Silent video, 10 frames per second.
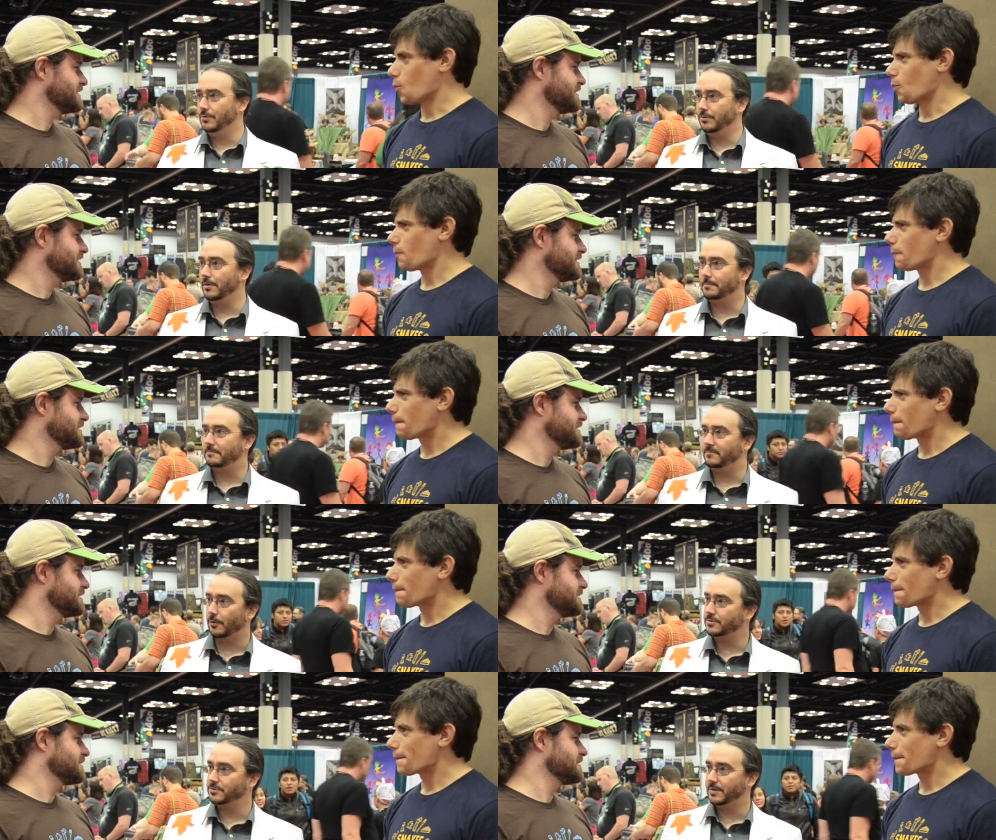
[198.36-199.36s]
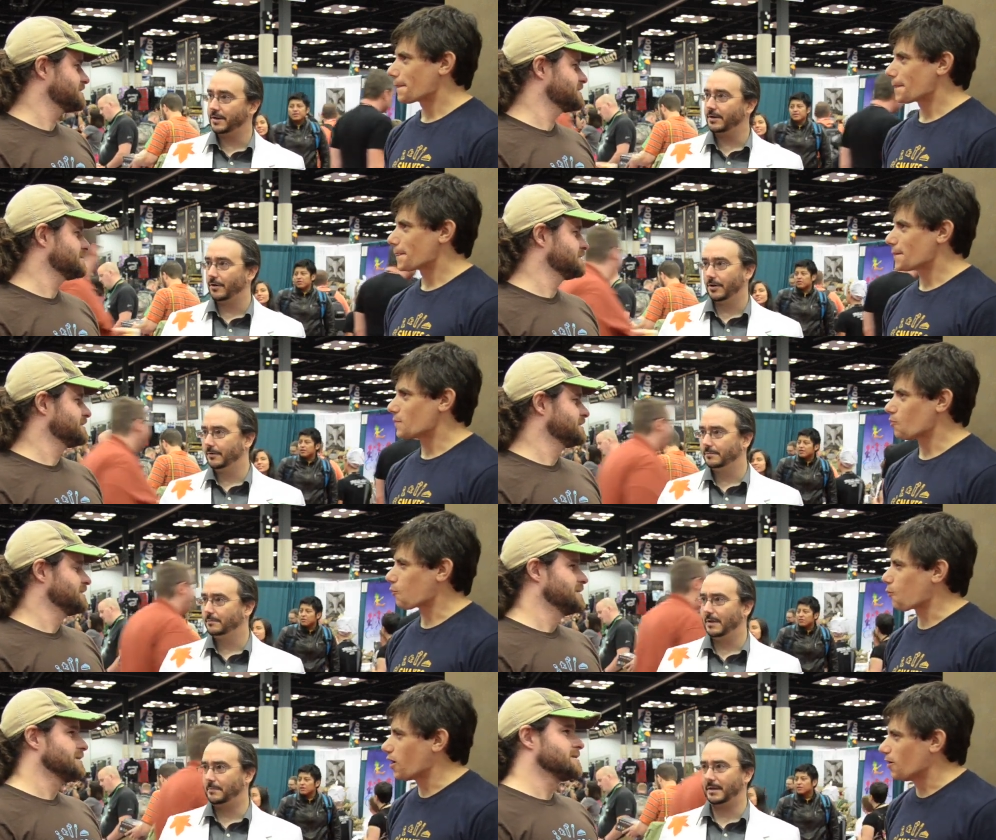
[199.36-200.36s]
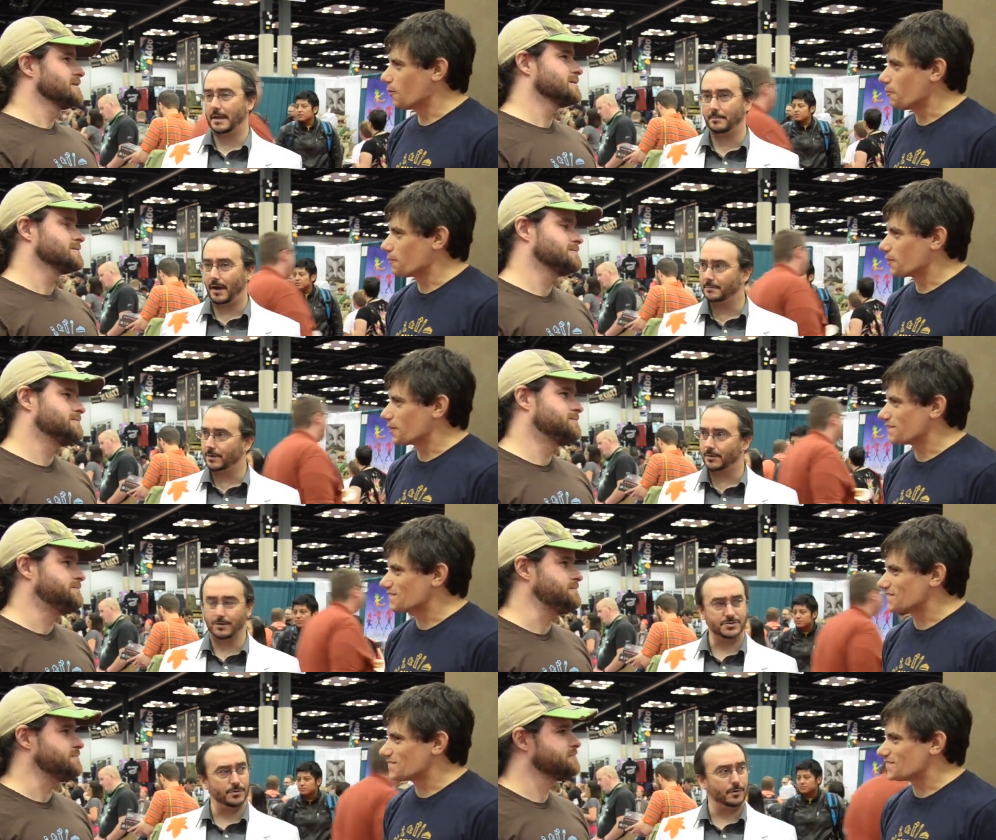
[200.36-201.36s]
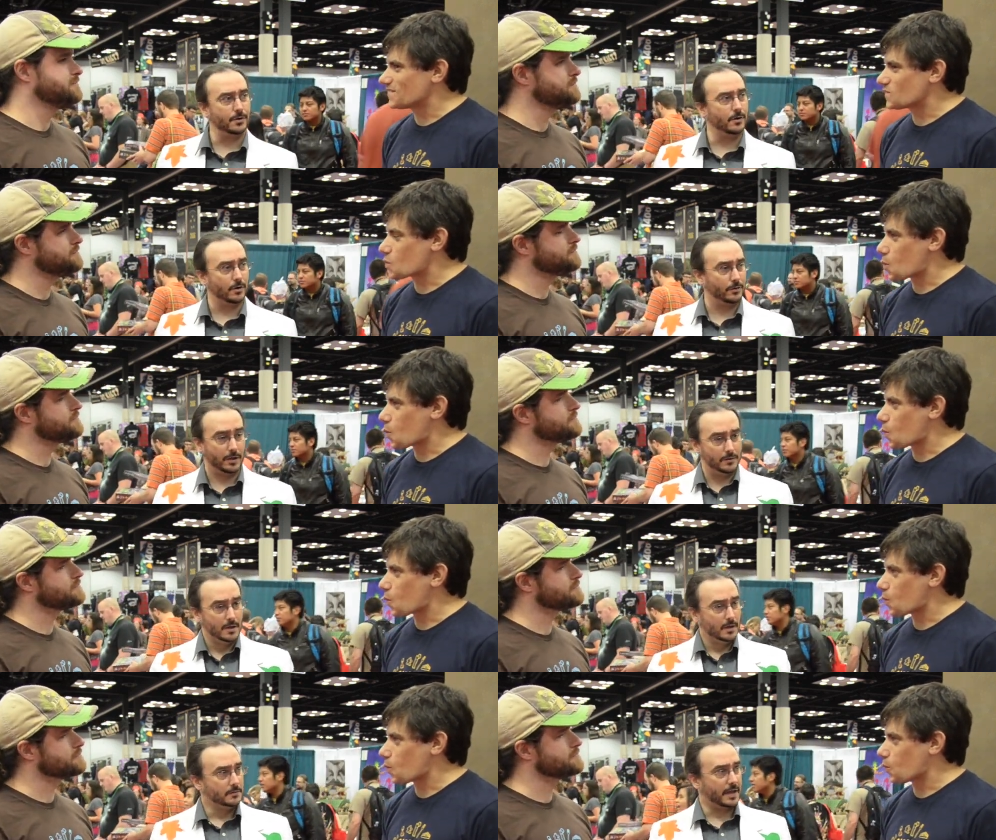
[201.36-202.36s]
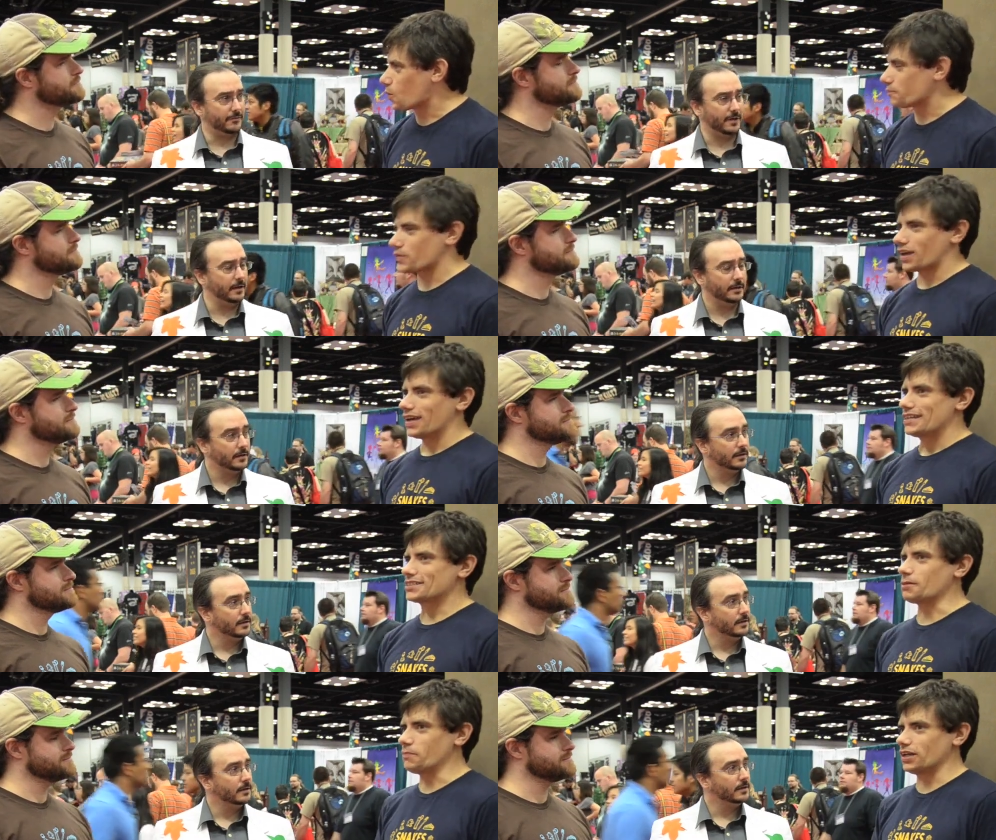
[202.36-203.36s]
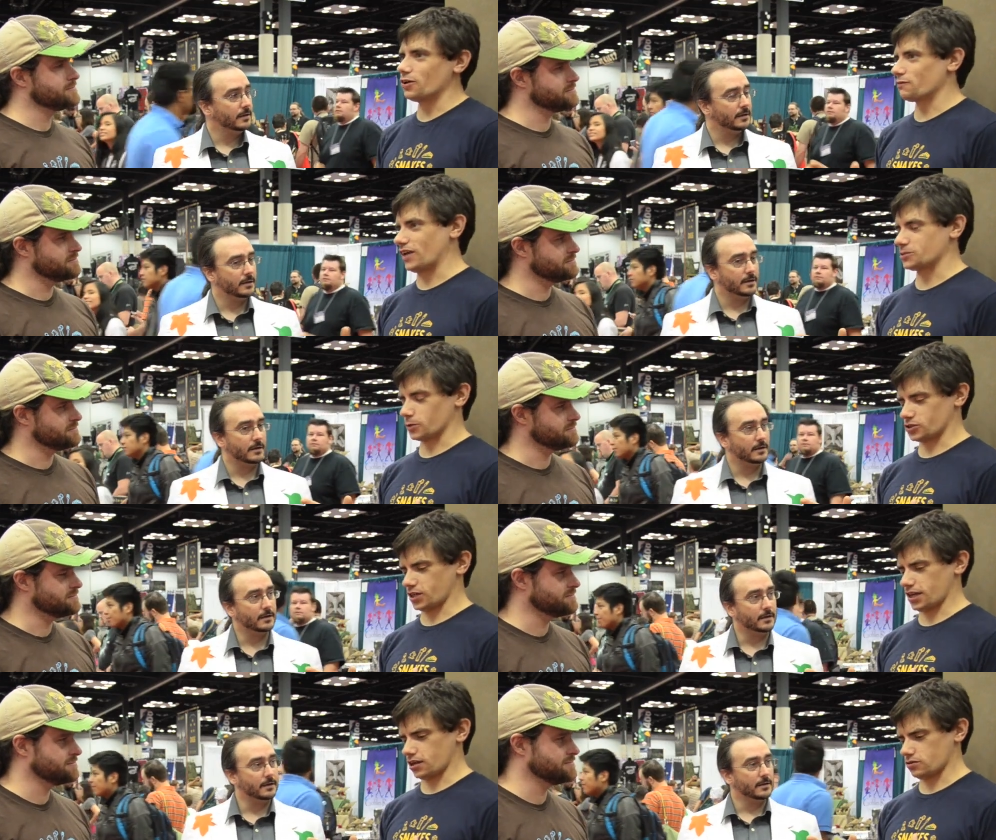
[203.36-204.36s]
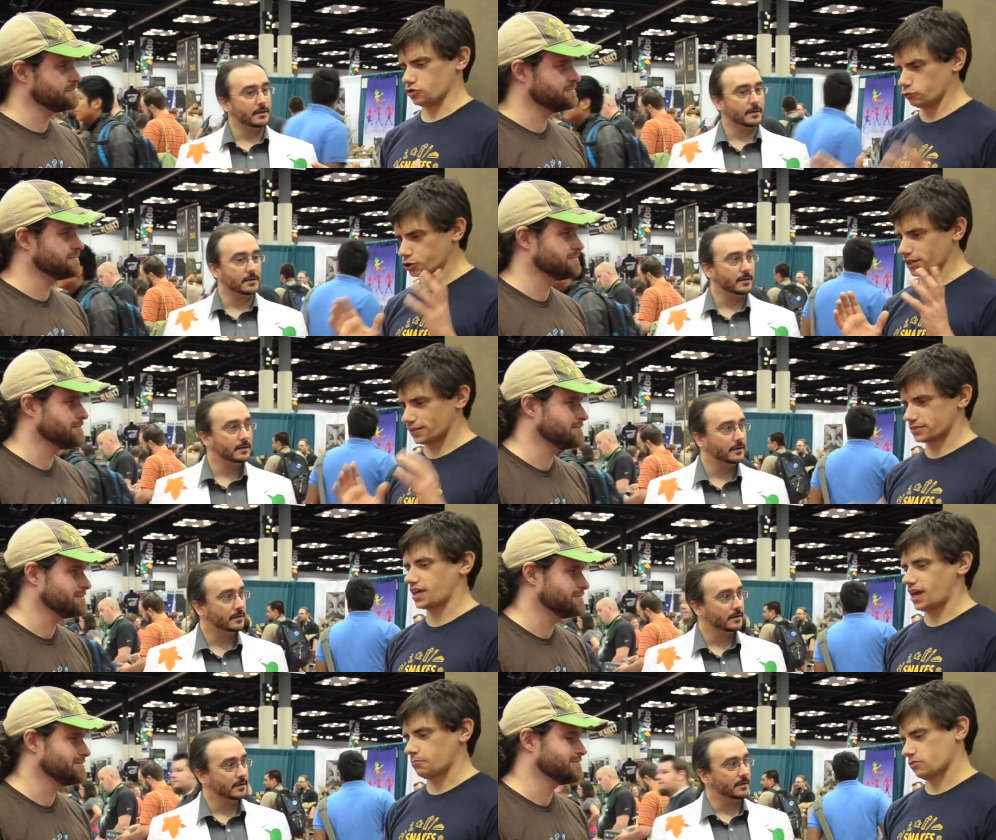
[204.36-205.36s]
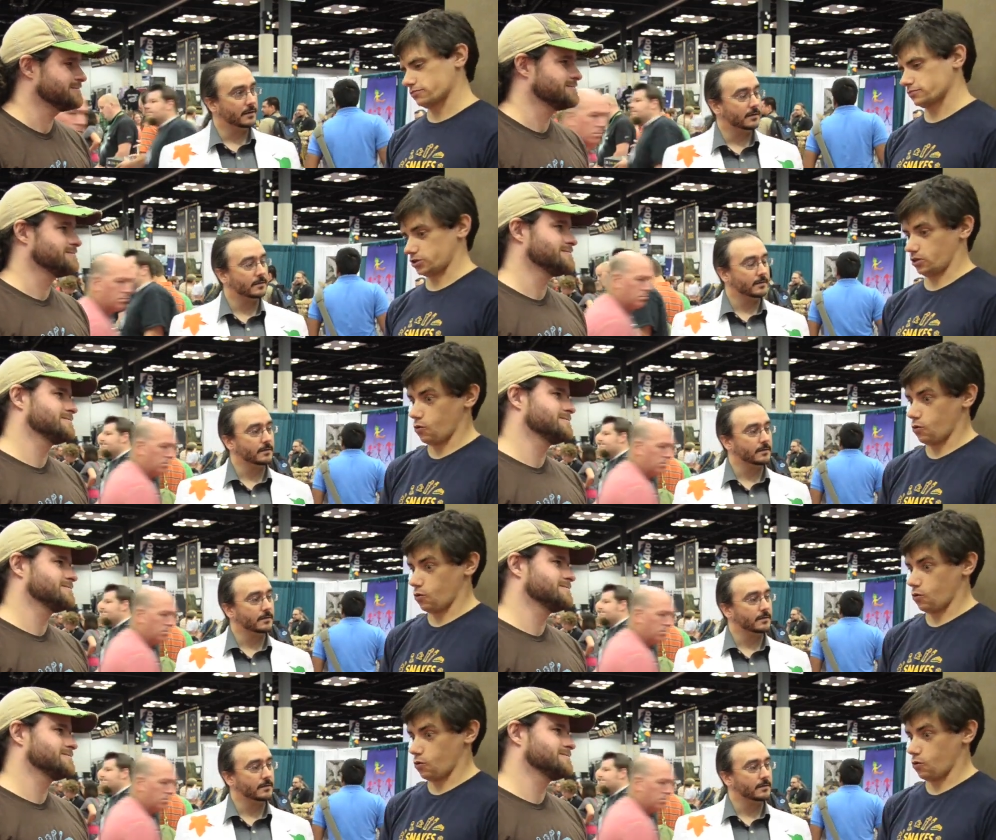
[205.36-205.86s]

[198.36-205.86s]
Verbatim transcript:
Speaker 1: knew the folks who did it, or it
Speaker 2: became popular in the store or the cafe? Somebody on Facebook said, you should get this game. And I said,